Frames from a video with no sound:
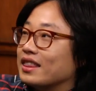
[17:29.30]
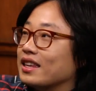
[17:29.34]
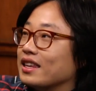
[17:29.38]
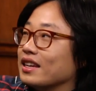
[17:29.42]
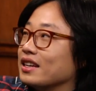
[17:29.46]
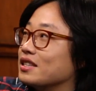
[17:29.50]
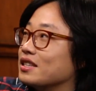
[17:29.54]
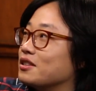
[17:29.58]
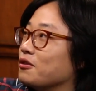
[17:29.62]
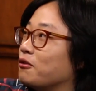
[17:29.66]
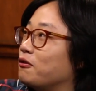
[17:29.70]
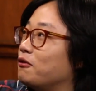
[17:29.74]
think
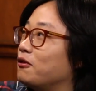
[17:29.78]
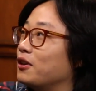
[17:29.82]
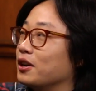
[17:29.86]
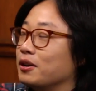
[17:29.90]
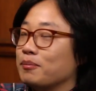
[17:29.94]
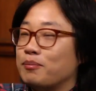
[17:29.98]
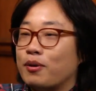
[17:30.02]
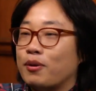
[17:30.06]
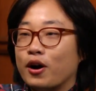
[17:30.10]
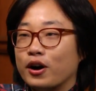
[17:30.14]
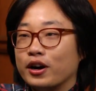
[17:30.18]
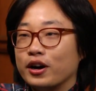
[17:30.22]
it's a fun
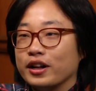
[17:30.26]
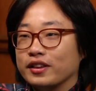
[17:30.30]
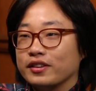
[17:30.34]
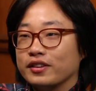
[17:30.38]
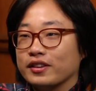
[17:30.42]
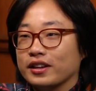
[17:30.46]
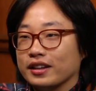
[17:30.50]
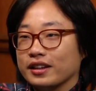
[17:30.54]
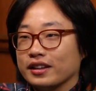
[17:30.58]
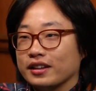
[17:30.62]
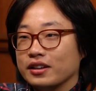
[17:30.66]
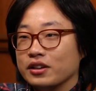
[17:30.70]
party
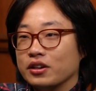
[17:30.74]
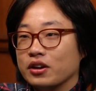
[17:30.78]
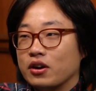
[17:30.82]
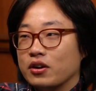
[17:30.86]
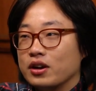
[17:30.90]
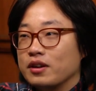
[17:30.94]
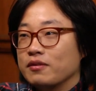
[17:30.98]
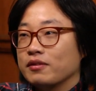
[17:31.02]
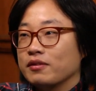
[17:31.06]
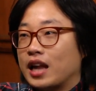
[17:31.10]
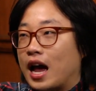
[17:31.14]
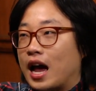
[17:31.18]
thing. You know,
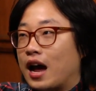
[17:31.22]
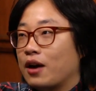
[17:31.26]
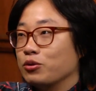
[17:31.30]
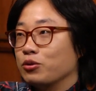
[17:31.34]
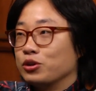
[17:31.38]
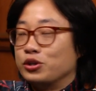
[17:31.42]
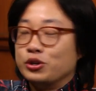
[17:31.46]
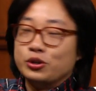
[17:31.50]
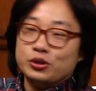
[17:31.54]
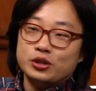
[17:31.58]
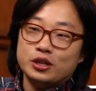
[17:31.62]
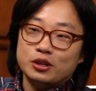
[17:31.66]
even I
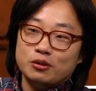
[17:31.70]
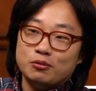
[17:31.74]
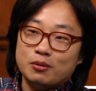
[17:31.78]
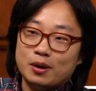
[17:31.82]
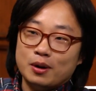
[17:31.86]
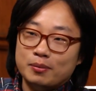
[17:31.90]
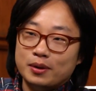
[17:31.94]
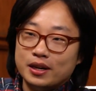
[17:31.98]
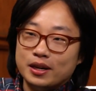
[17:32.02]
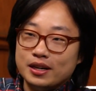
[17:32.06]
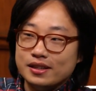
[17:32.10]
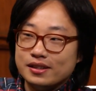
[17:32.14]
was using it with my
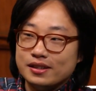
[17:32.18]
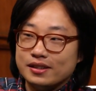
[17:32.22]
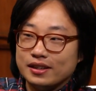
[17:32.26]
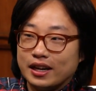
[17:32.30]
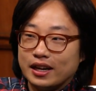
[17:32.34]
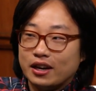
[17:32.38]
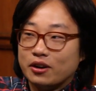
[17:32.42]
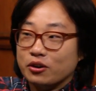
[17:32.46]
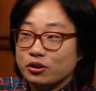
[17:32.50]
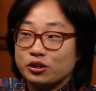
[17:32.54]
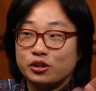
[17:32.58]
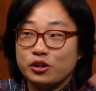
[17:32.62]
buddies.
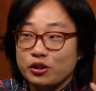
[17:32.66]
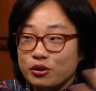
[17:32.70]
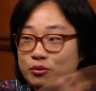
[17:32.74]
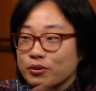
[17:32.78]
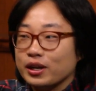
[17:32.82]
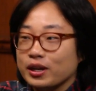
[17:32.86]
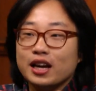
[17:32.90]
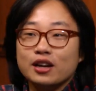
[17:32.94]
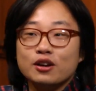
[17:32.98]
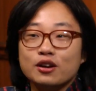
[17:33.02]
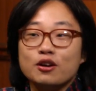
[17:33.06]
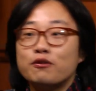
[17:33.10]
Like, dude,
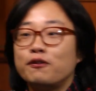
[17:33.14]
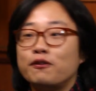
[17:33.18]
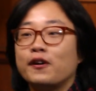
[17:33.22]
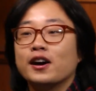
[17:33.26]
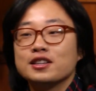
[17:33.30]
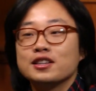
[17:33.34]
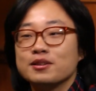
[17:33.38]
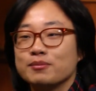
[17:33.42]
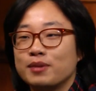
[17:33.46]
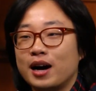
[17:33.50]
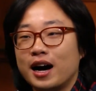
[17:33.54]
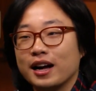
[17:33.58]
we gotta go find
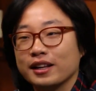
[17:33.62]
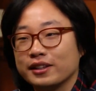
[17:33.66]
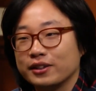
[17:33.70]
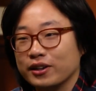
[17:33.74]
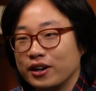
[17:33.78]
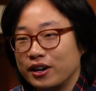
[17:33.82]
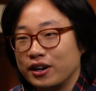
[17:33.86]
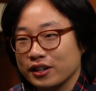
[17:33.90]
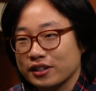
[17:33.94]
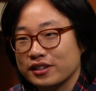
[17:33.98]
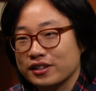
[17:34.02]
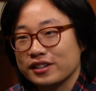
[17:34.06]
some hot
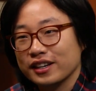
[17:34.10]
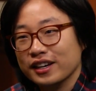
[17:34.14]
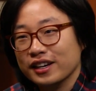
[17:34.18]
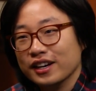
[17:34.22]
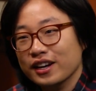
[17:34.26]
dogs,